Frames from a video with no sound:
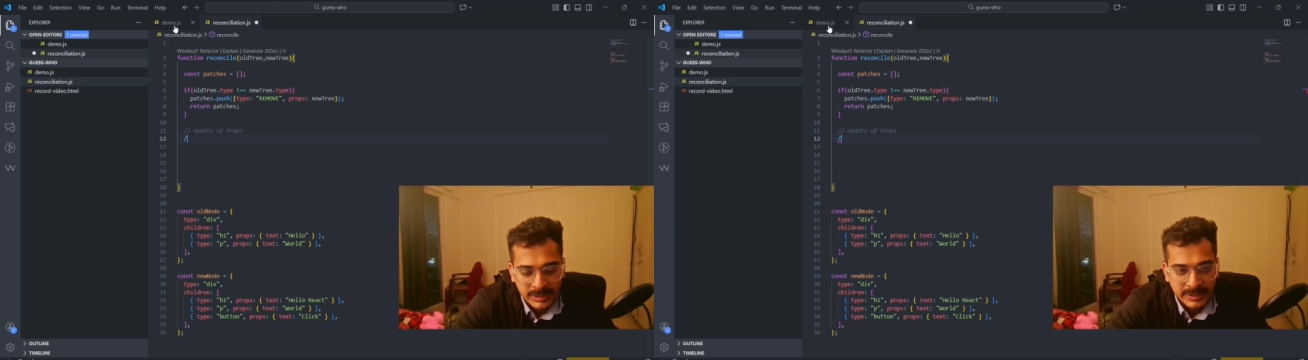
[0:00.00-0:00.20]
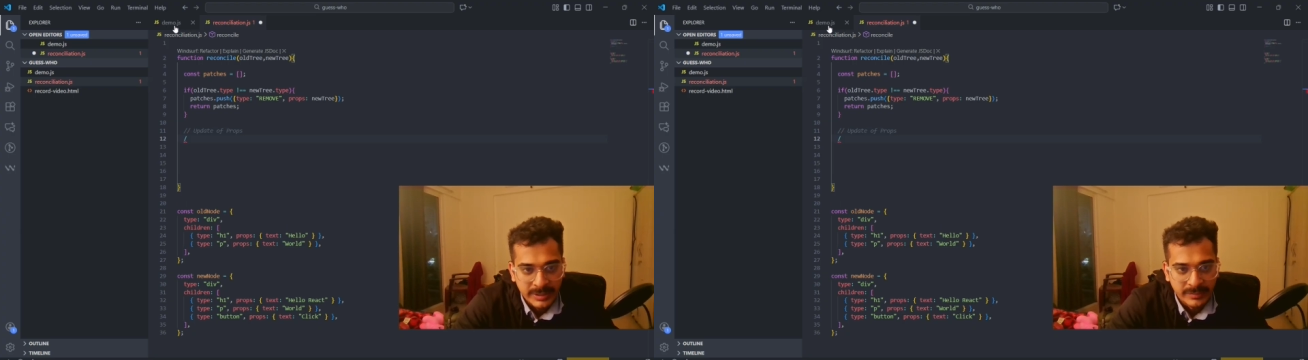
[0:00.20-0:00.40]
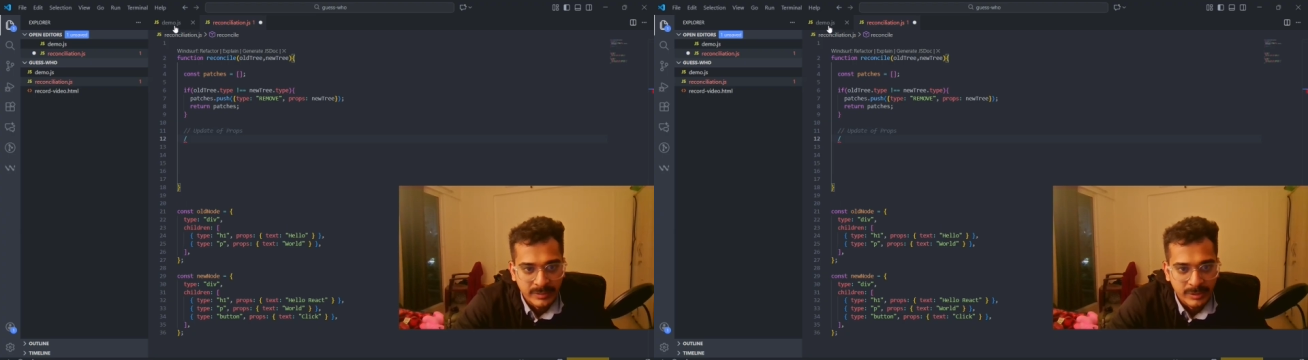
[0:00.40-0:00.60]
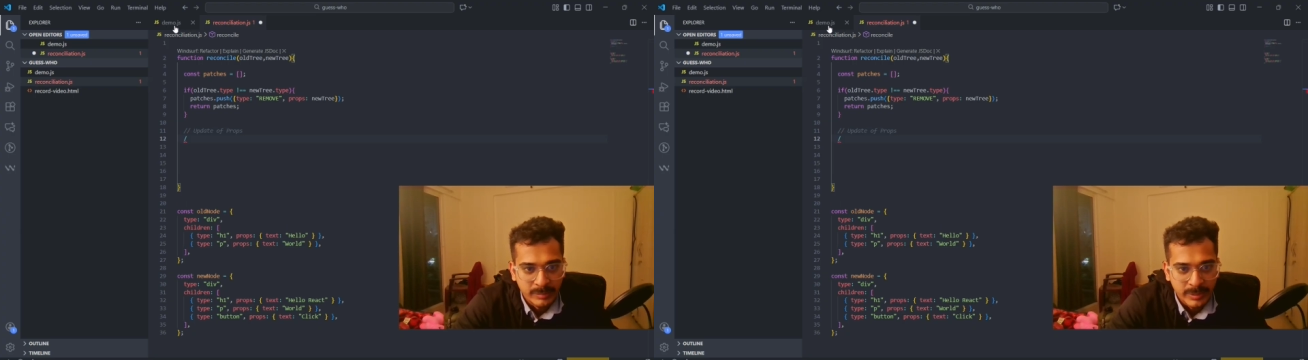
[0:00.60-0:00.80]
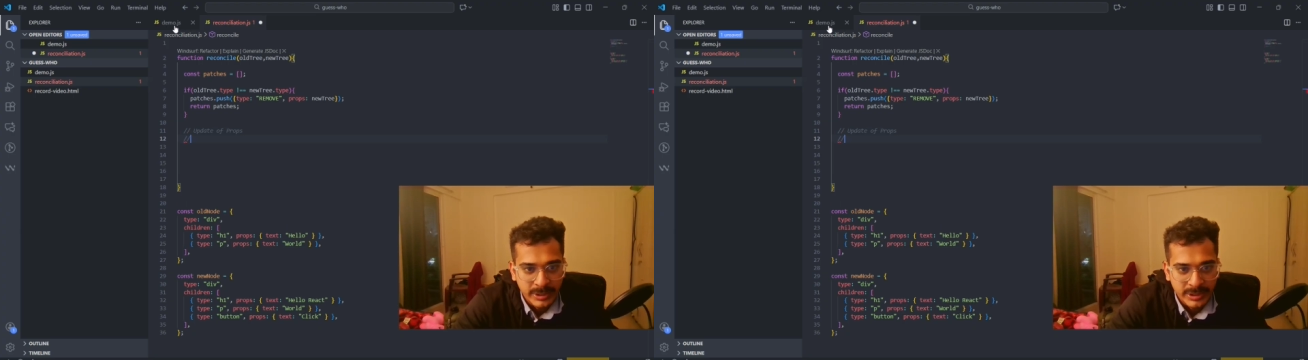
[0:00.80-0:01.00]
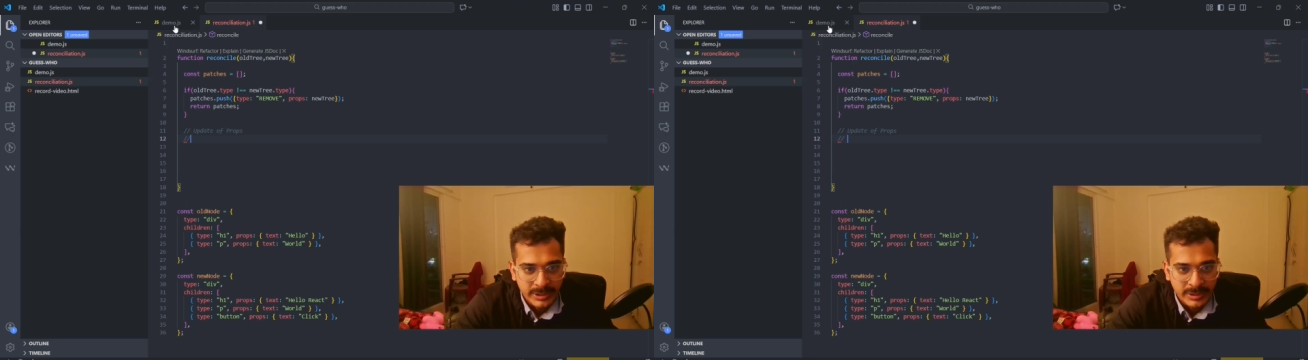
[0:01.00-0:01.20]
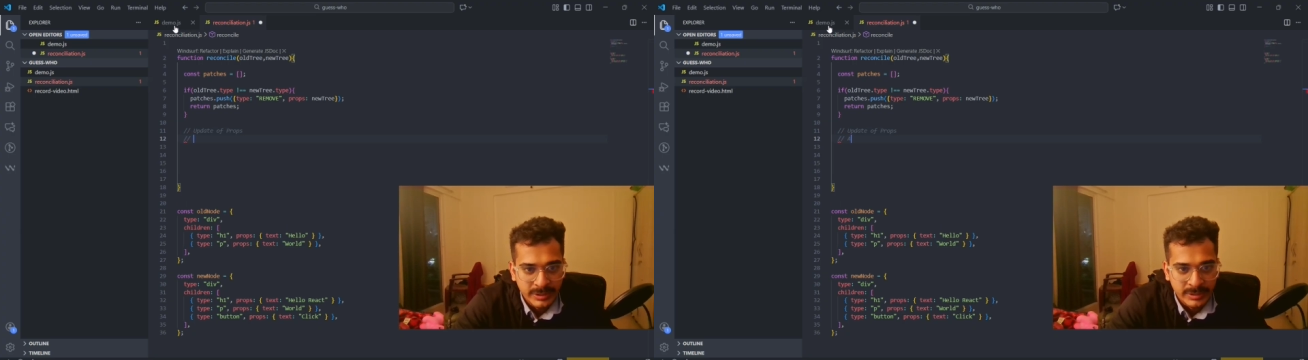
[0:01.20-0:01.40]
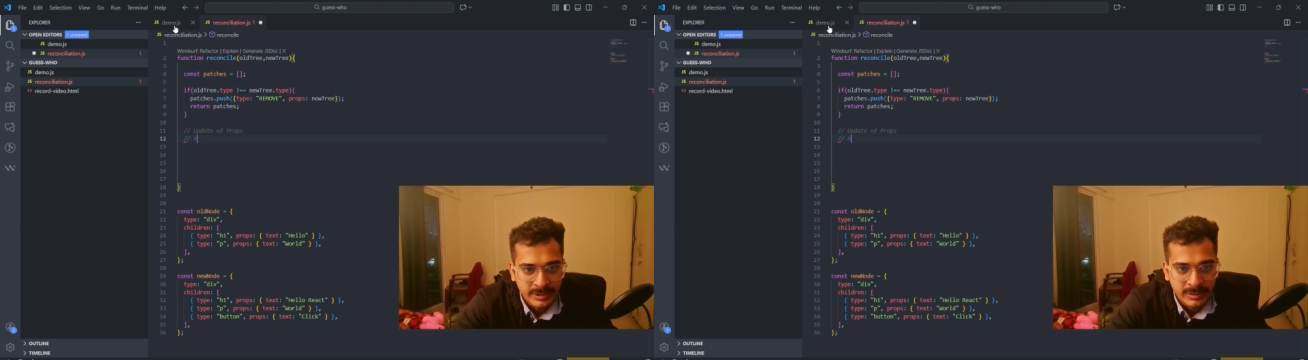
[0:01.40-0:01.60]
then will be
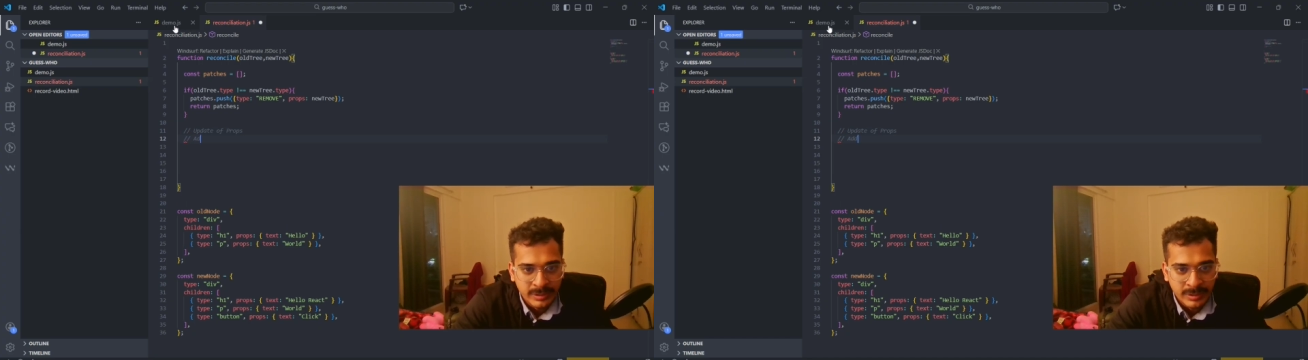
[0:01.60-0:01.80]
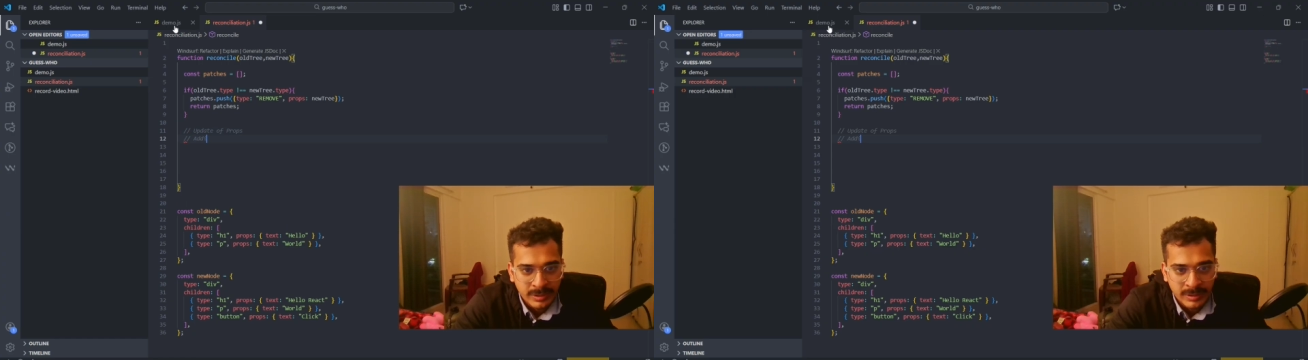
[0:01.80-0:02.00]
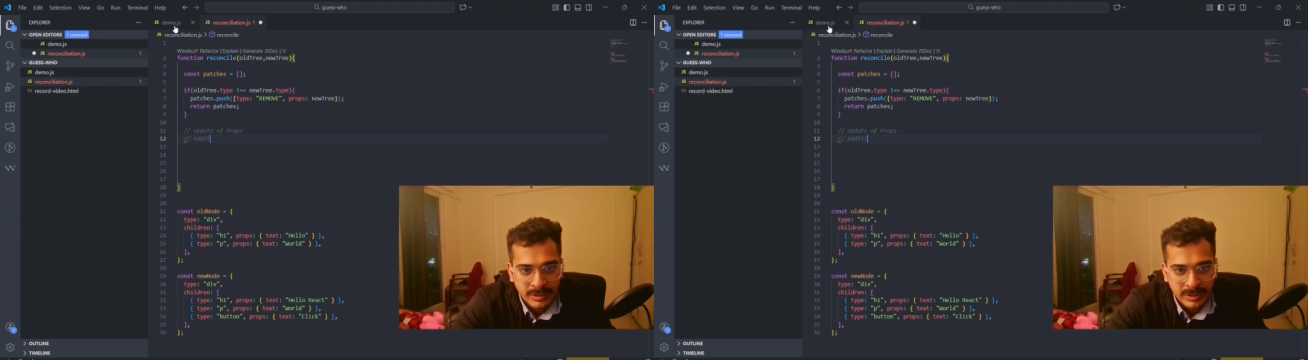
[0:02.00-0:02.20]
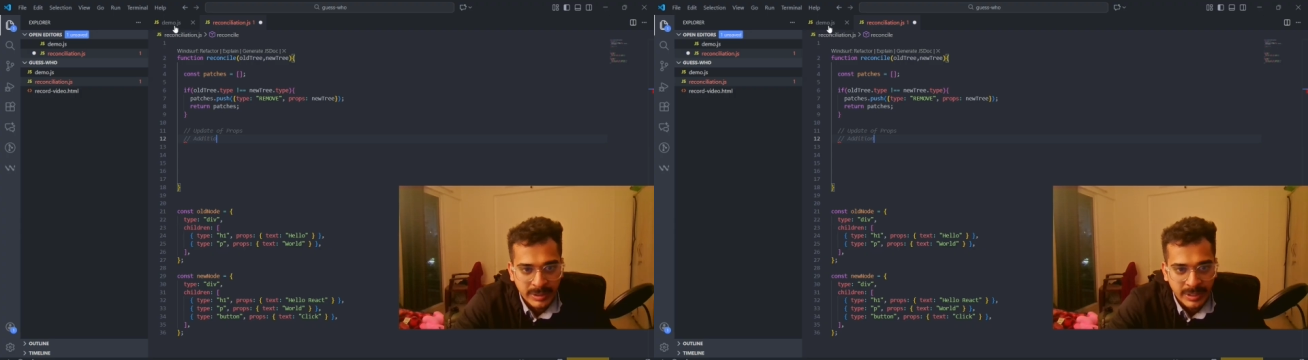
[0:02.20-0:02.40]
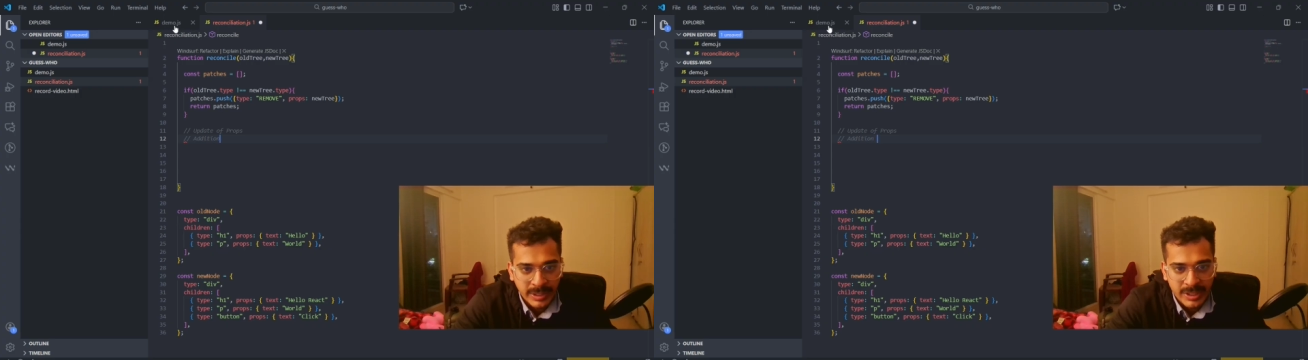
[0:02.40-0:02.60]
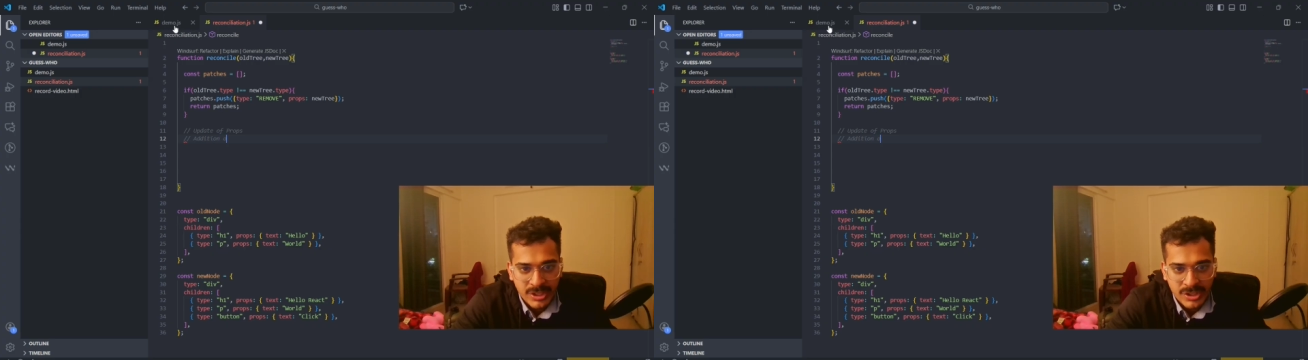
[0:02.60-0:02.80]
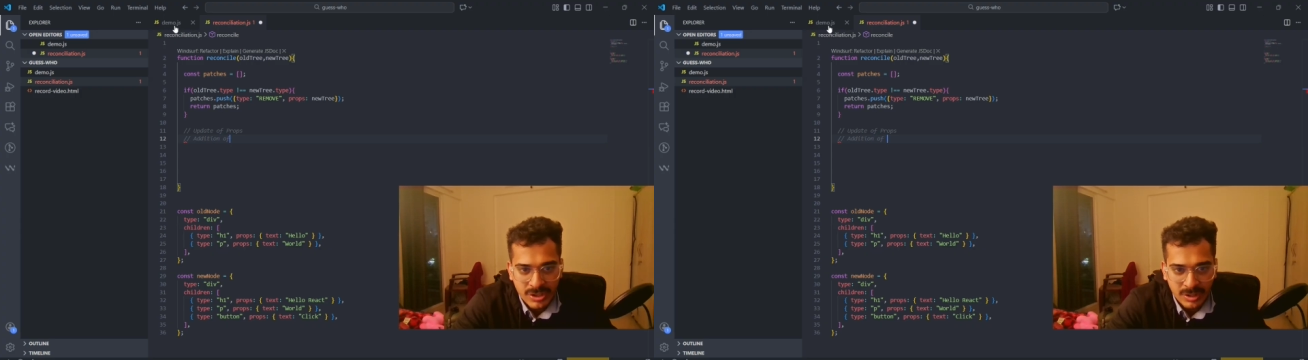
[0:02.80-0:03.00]
addition